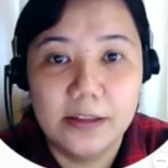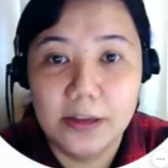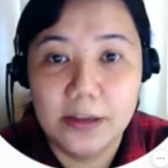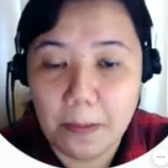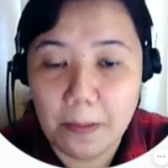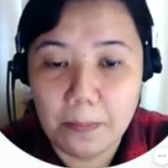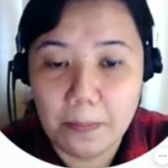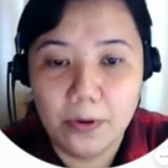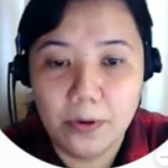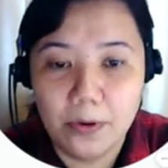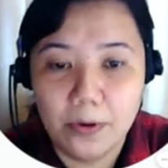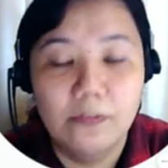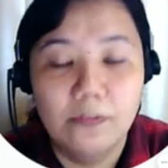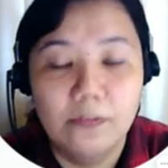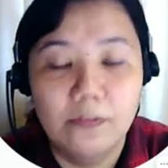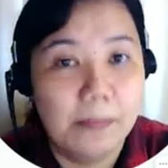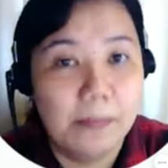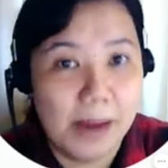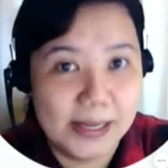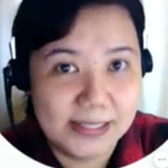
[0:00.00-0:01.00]
number of
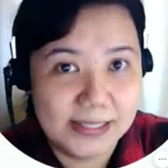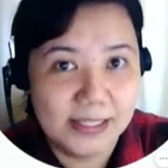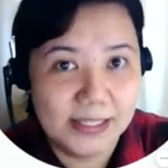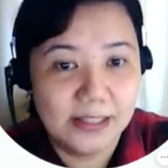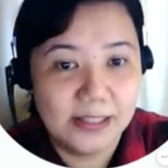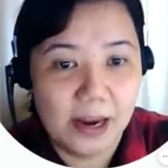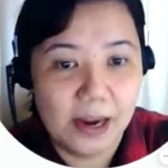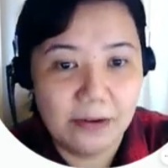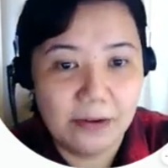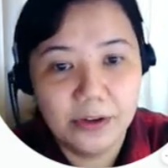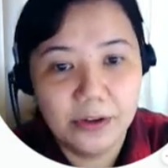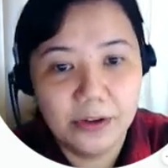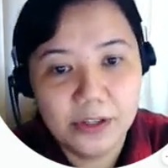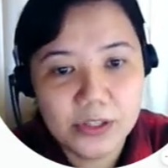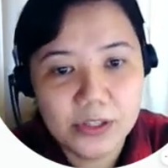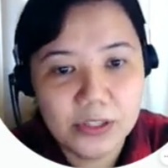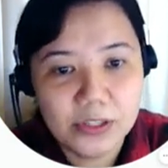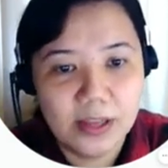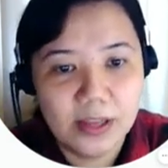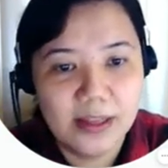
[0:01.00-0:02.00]
grammatical
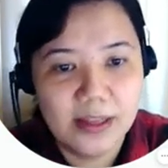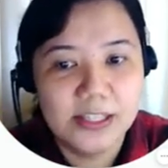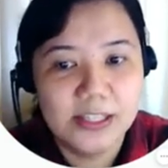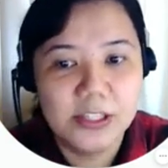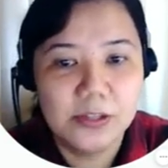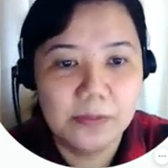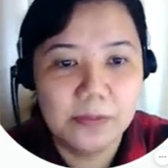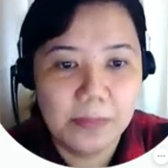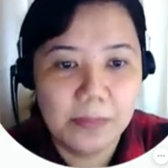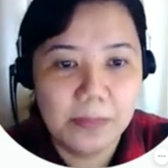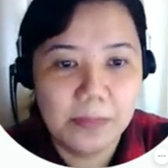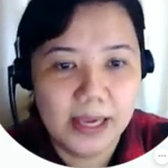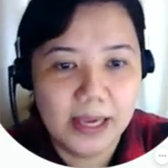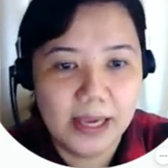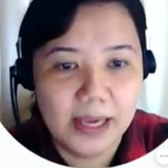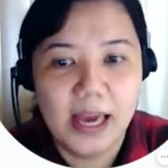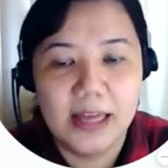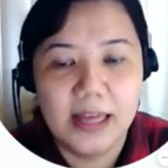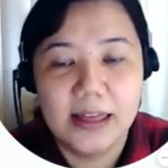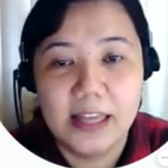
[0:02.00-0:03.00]
errors that you make
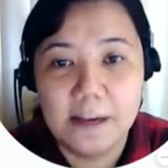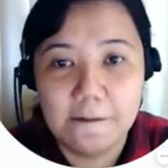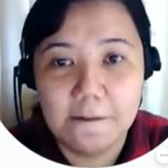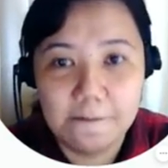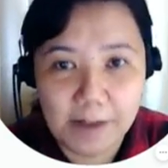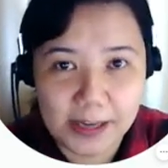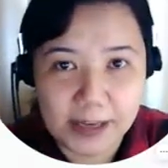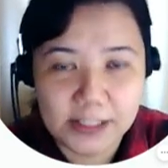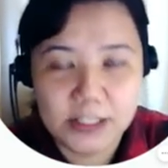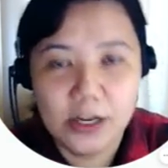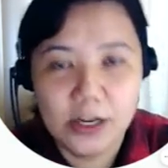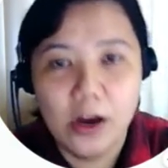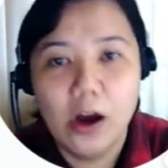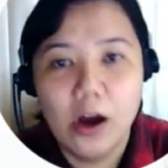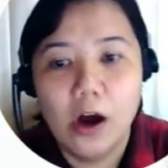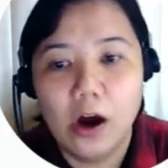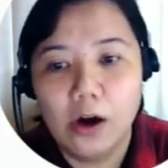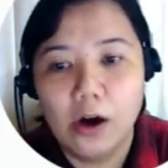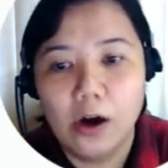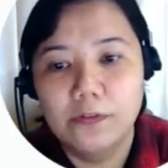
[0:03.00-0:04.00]
and the effect
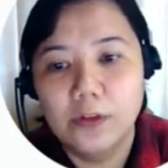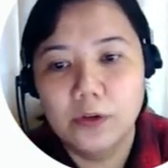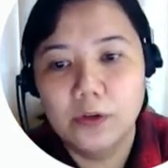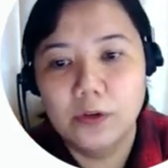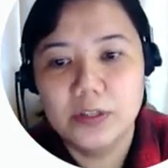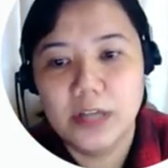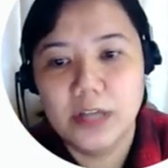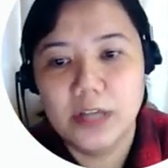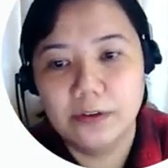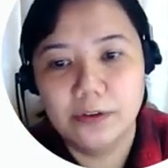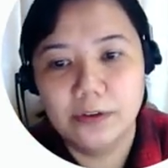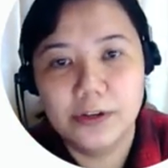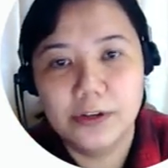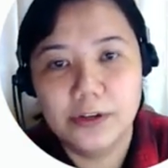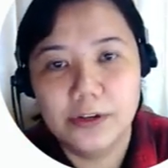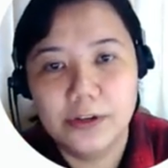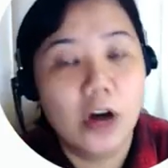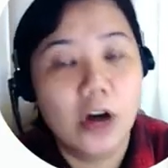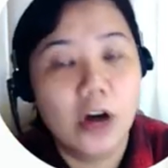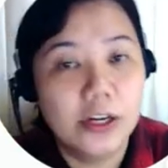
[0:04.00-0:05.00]
of those errors
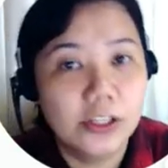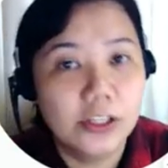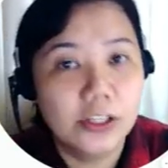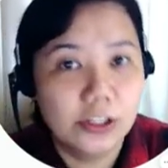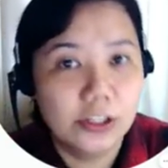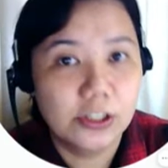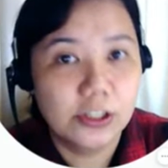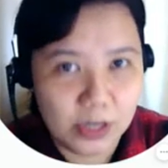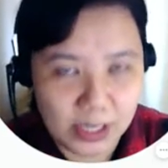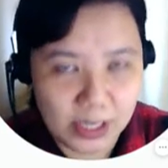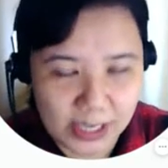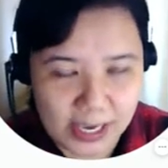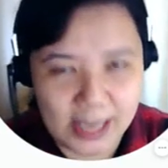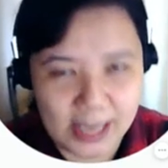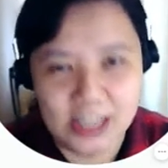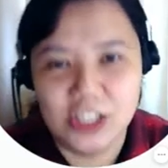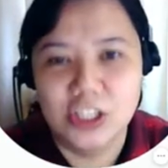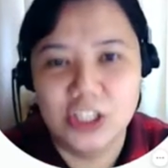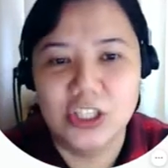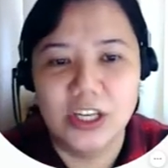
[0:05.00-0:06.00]
on
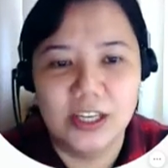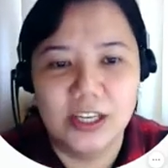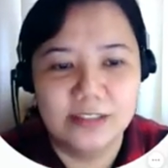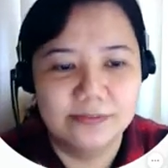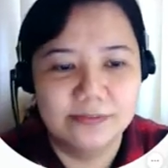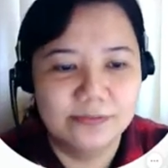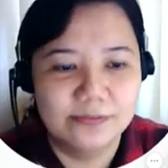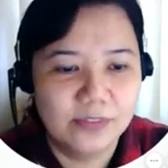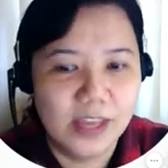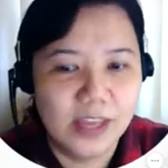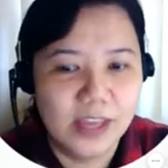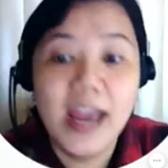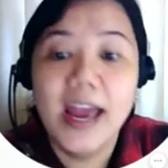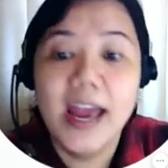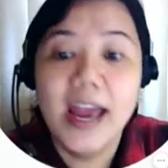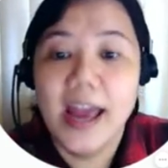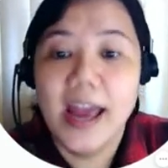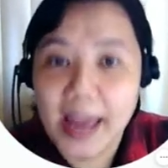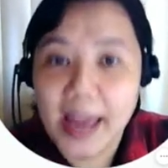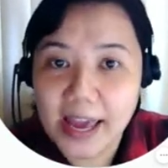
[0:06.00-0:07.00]
communication.
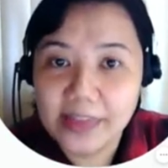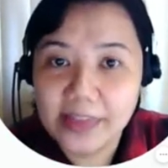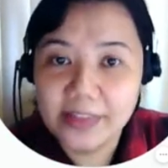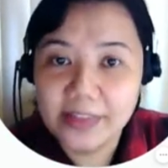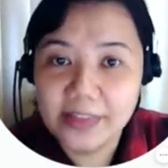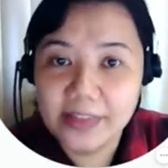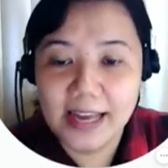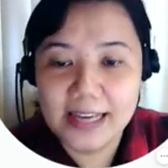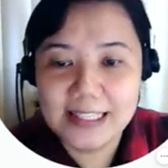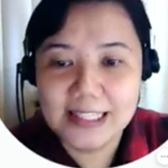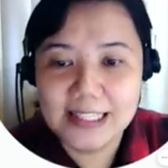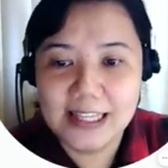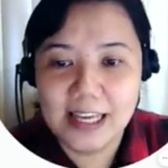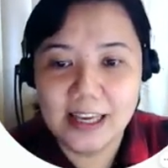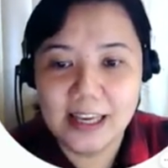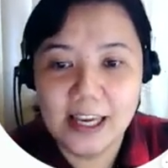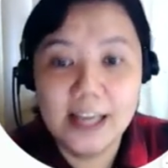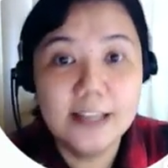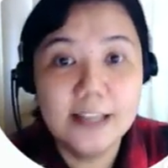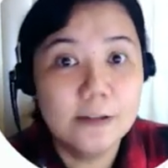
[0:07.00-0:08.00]
And the last thing
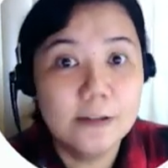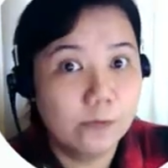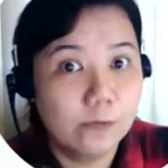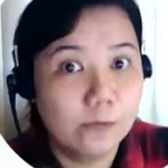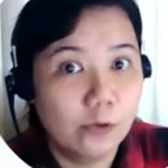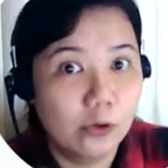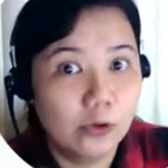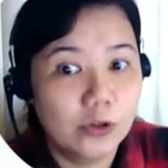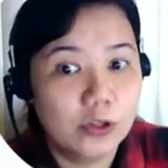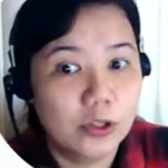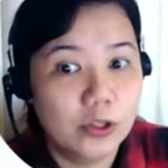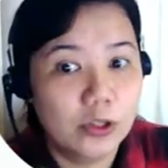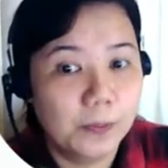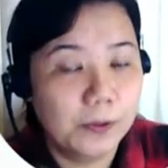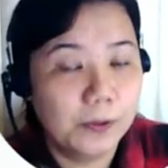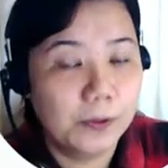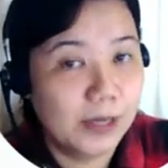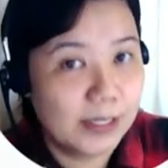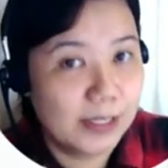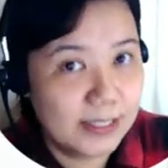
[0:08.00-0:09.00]
is, of course, your
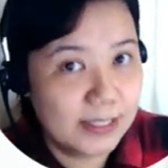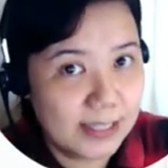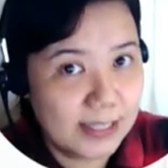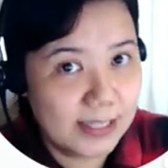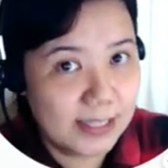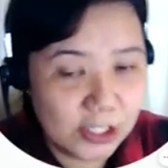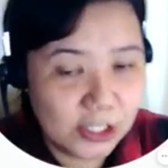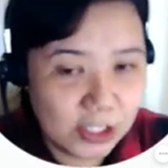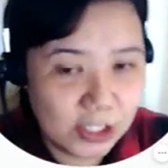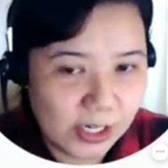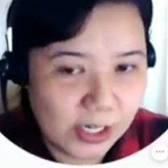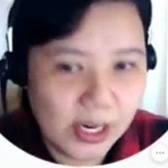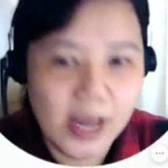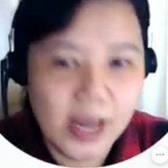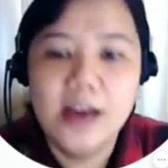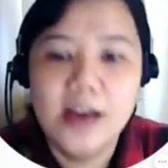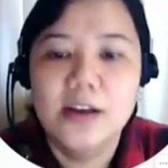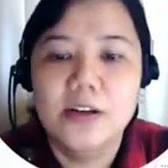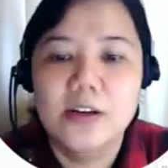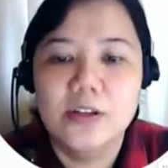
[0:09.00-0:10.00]
pronunciation.
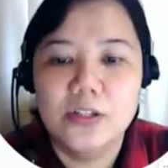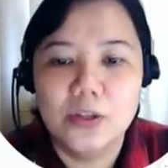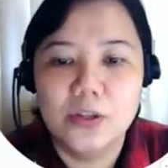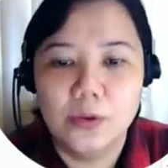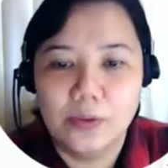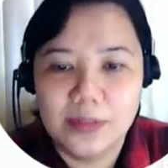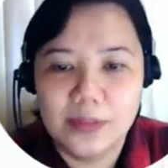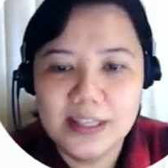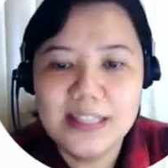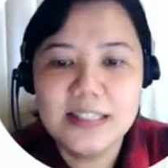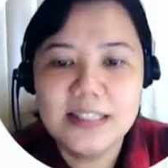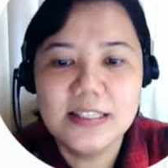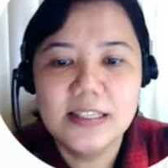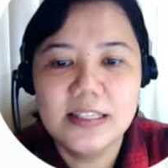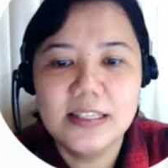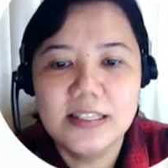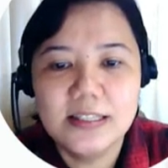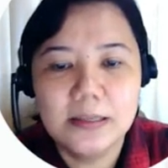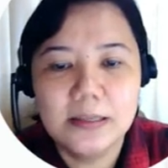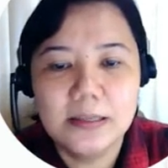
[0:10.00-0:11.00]
So this
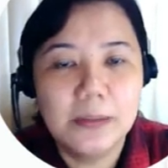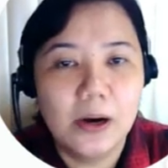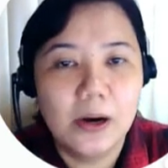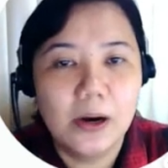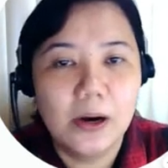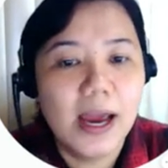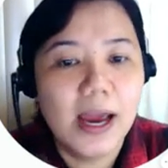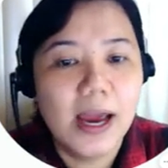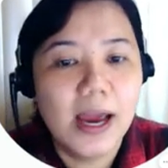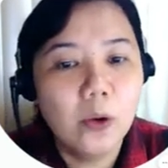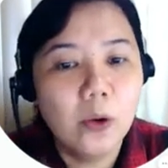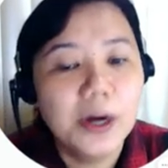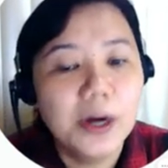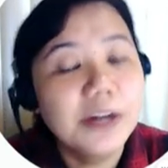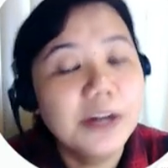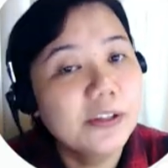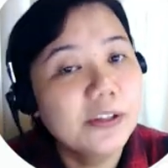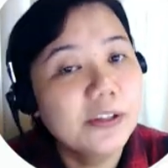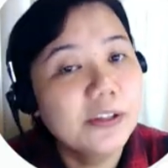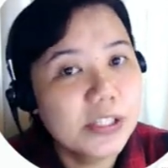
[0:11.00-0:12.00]
is about how
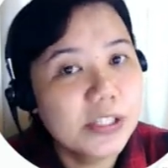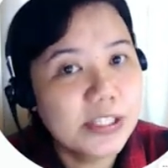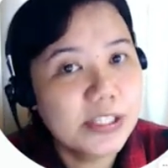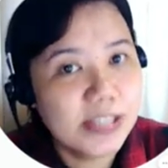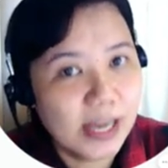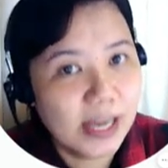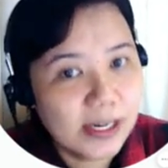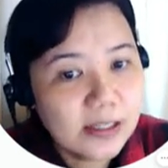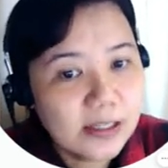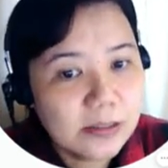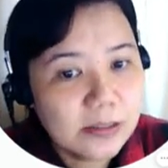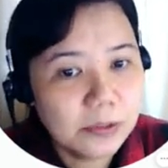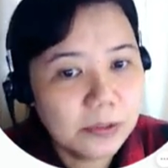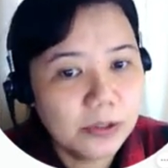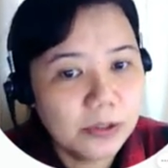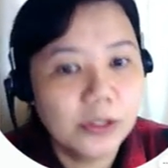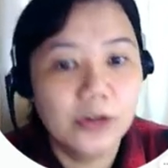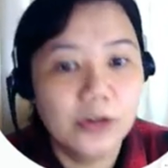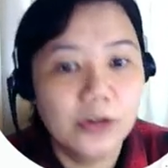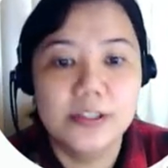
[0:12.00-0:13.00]
understandable
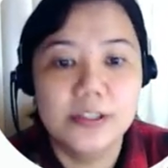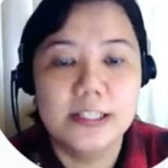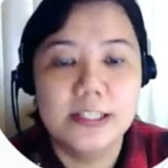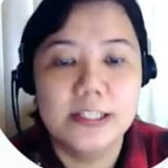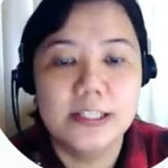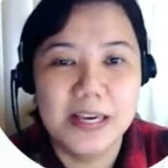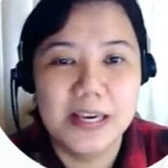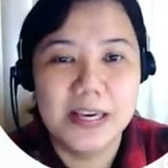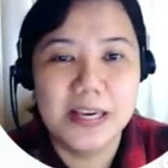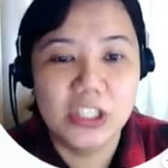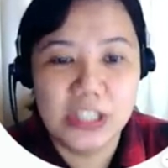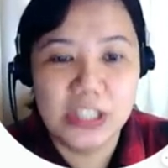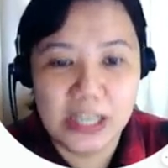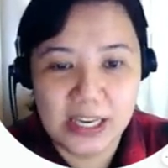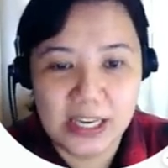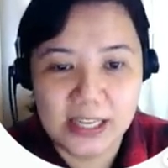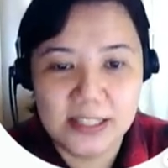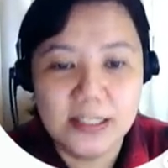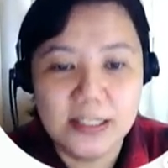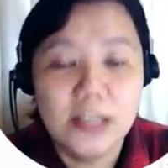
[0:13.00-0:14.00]
your speech
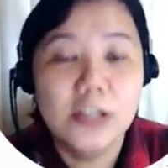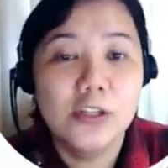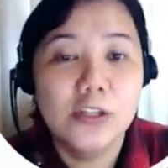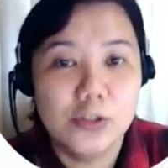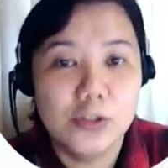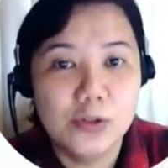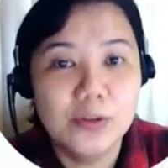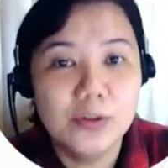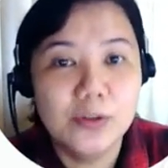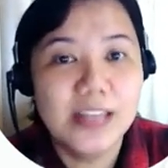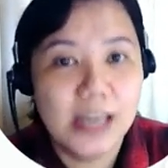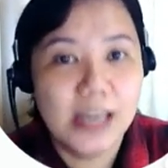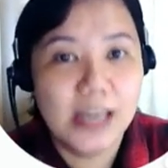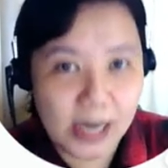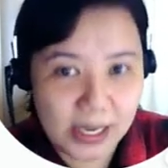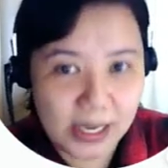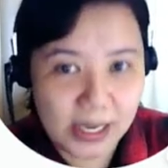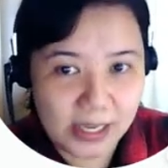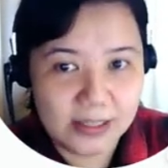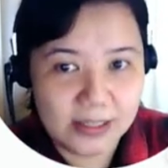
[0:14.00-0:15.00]
is to the
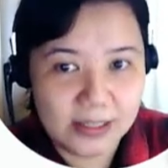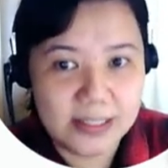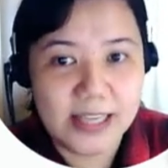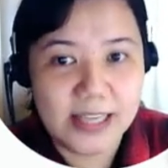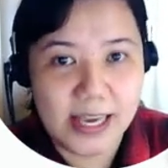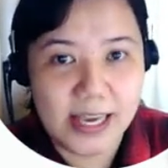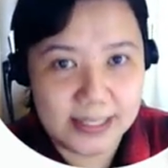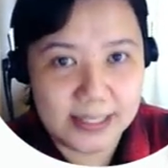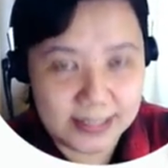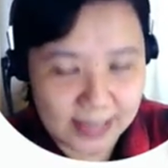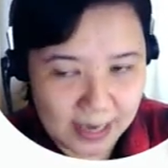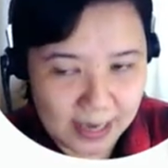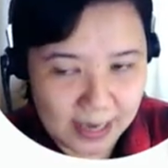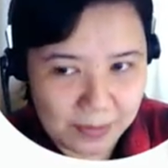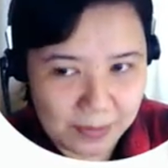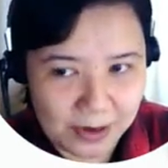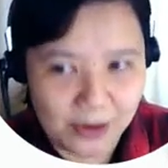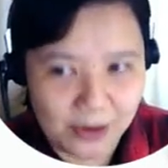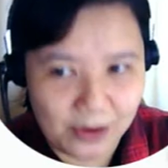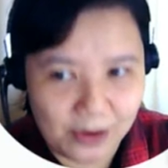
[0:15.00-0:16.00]
IELTS
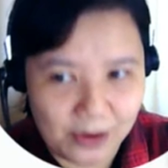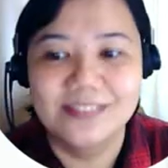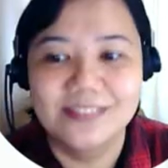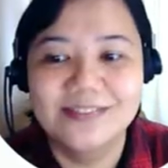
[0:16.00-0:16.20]
examiner.